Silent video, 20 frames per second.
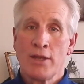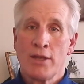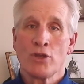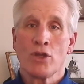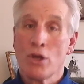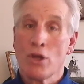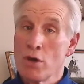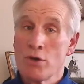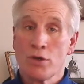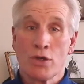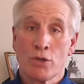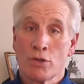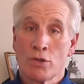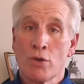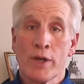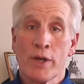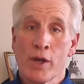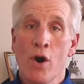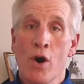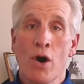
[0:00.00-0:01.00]
you're
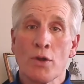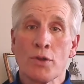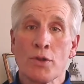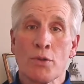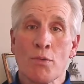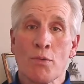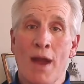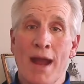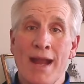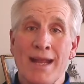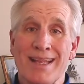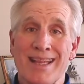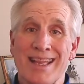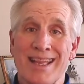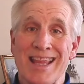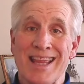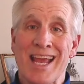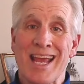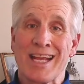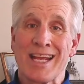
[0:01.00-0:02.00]
doing all the right
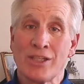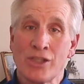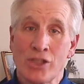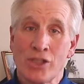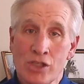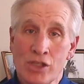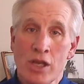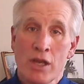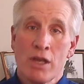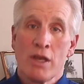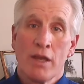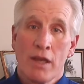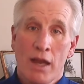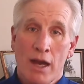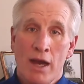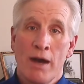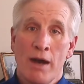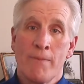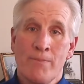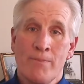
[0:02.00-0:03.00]
things
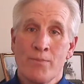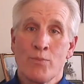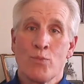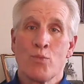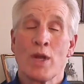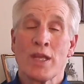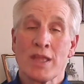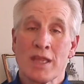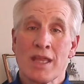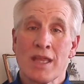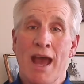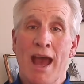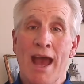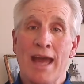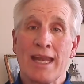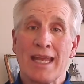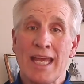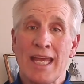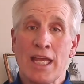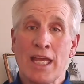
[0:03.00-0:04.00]
with
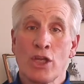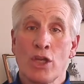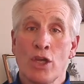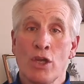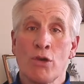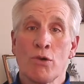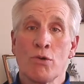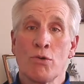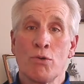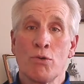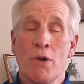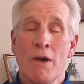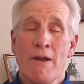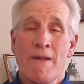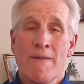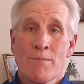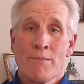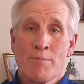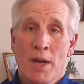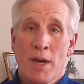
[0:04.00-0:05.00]
that EQ.
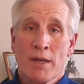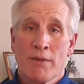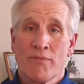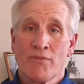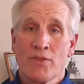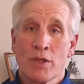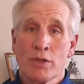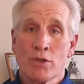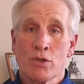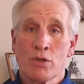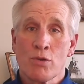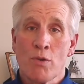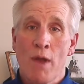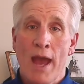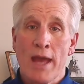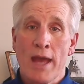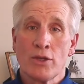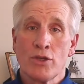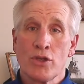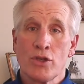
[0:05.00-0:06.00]
But if the
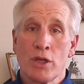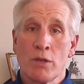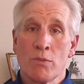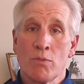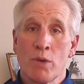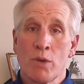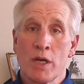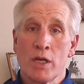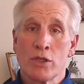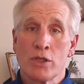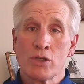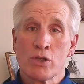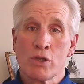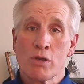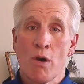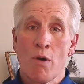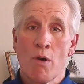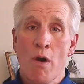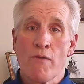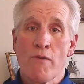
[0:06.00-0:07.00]
strategy was go